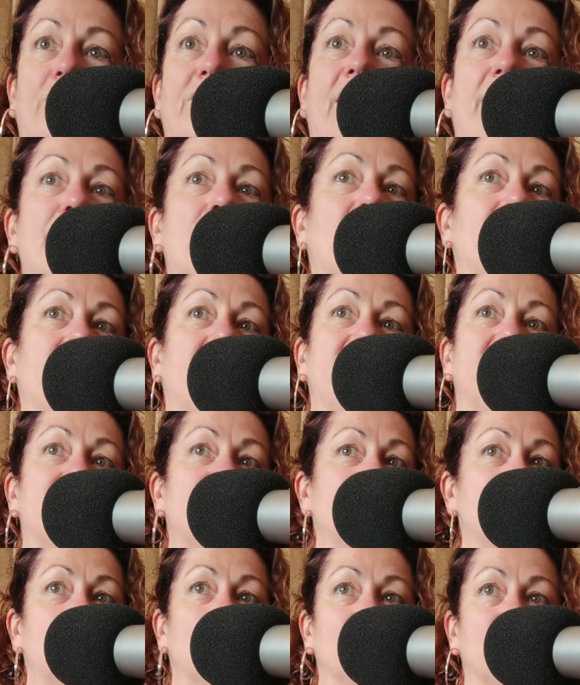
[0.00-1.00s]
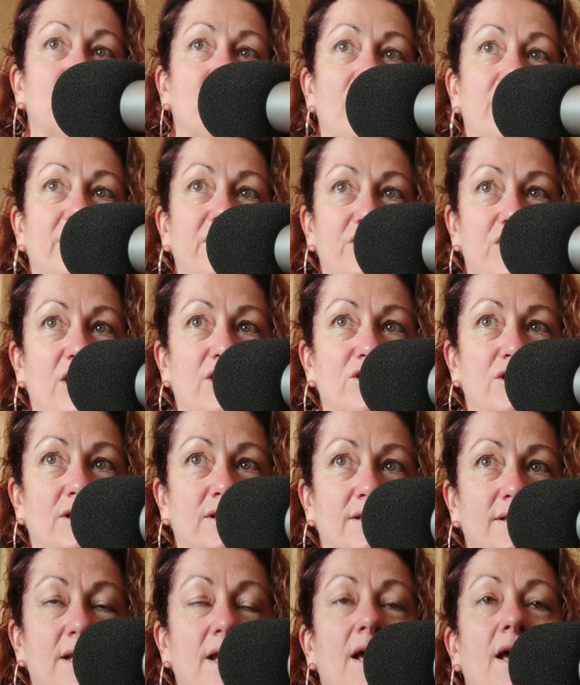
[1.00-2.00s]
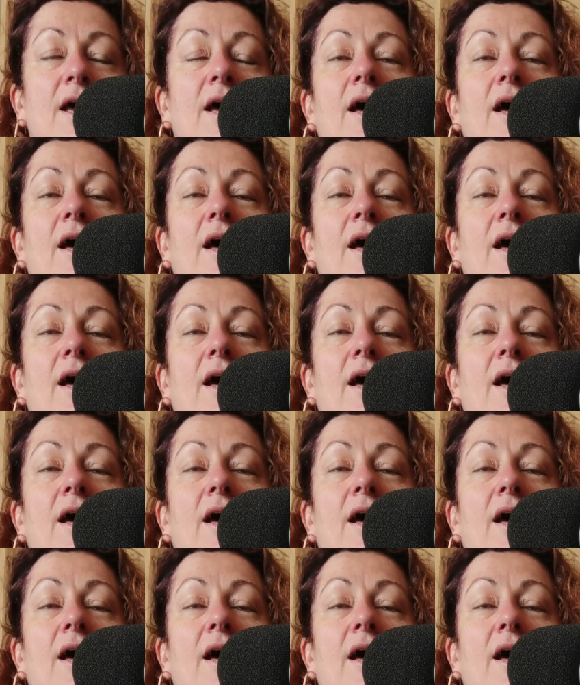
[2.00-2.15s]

and they might need testosterone injections